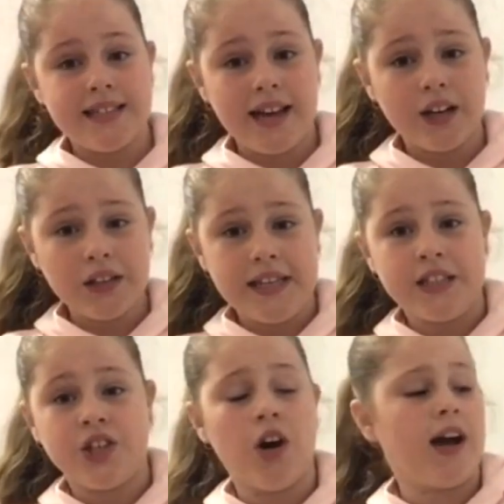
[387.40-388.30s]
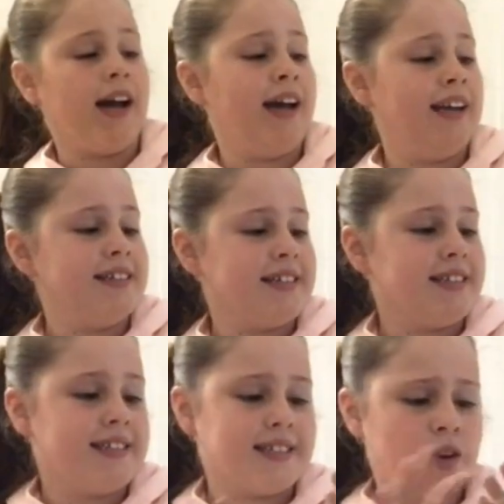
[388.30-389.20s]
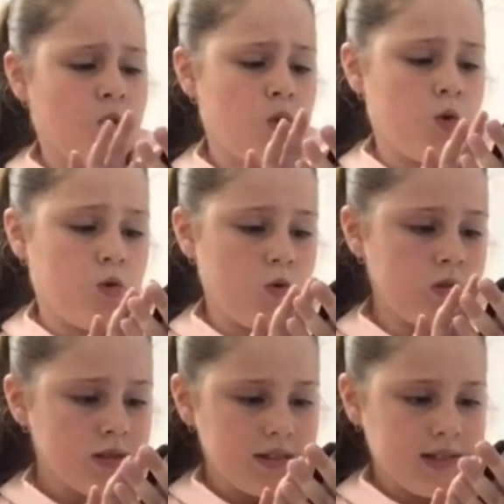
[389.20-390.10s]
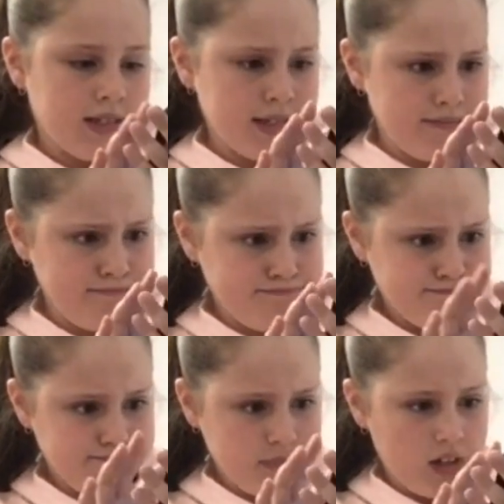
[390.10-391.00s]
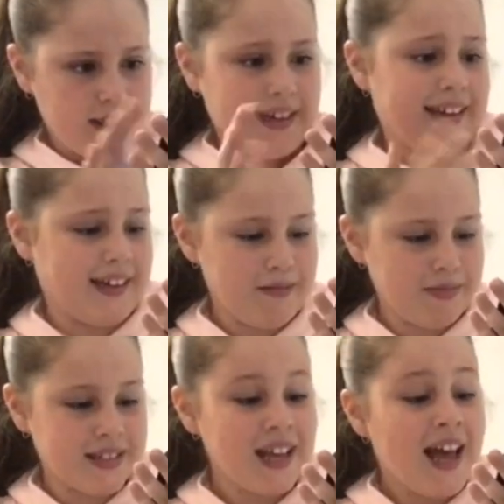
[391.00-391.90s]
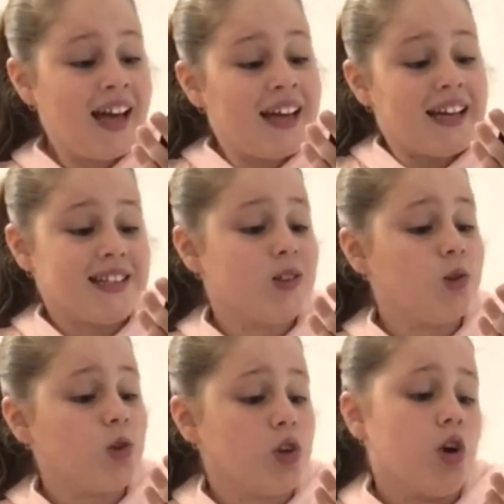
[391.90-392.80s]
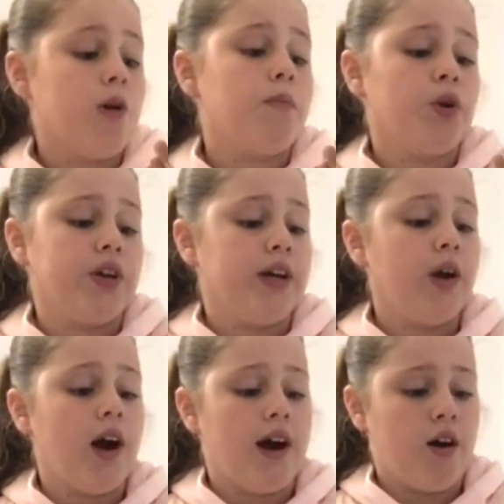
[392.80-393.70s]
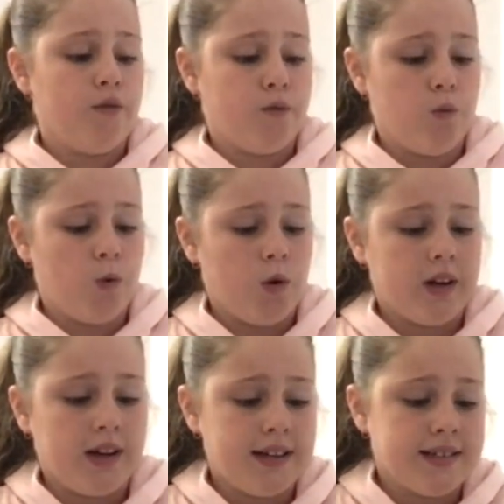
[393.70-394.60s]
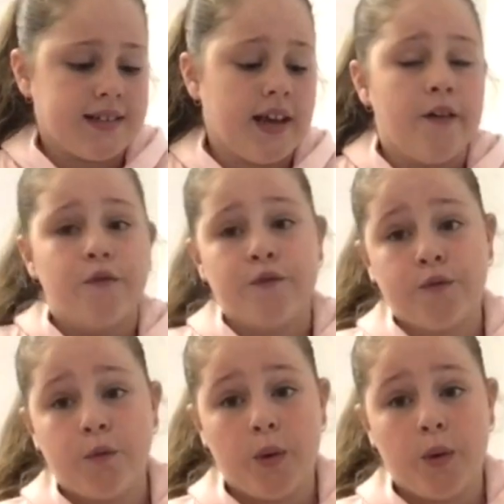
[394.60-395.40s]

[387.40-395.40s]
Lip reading: sound on TikTok, and it's called, got the hiccups, it's called No Body of Water is Safe